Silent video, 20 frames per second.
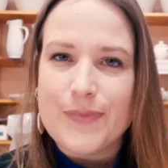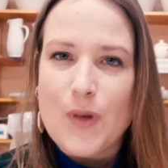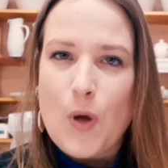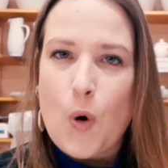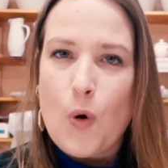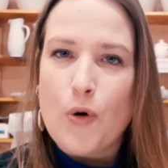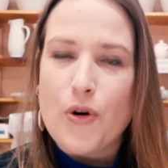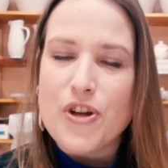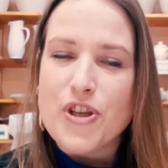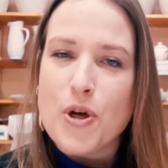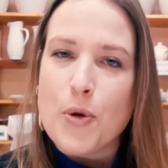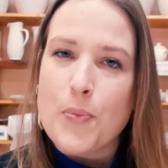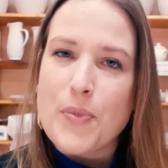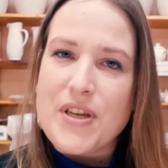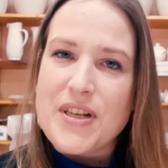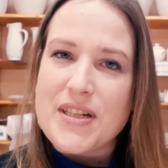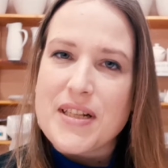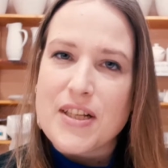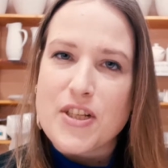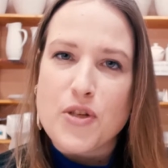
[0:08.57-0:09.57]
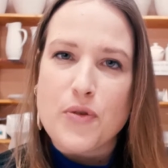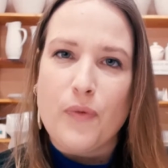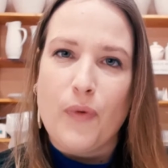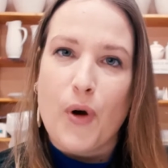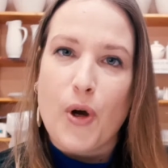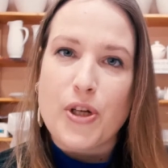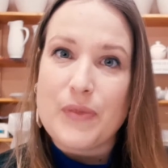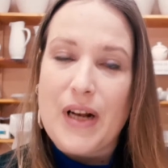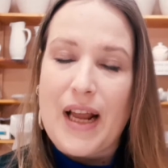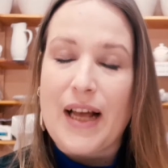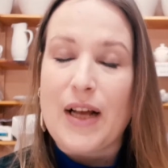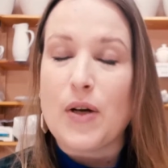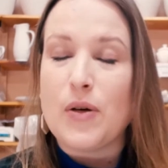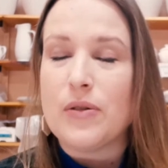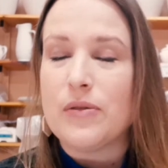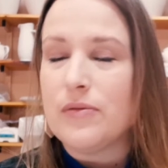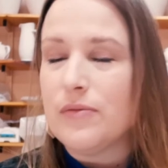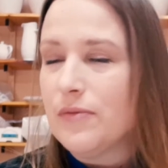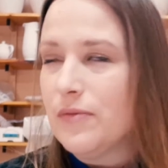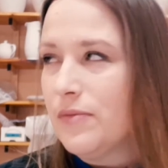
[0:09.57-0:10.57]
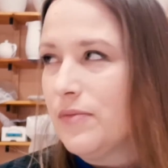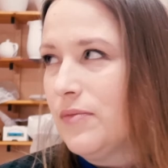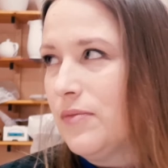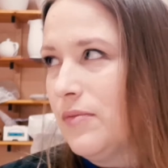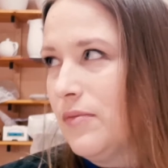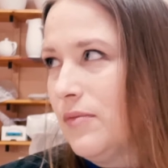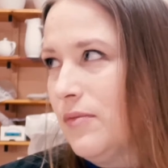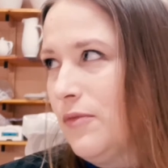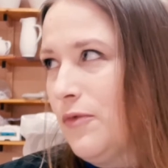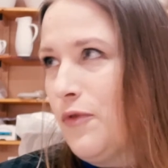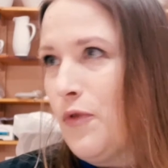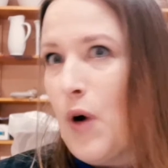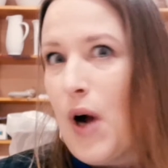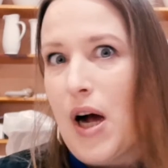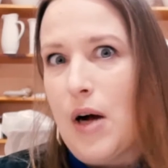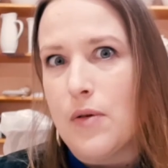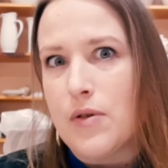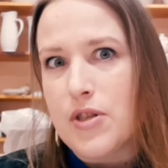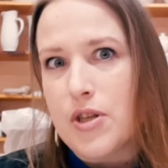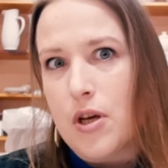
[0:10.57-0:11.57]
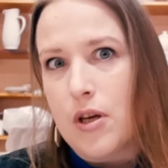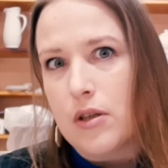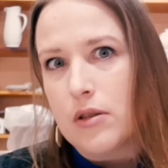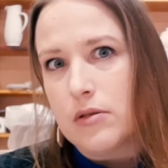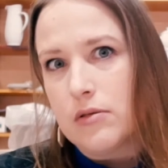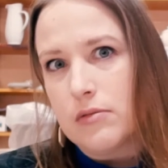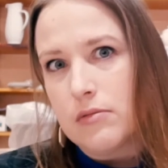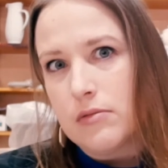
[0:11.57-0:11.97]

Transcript: or in your piece that you've worked like 4 hours on.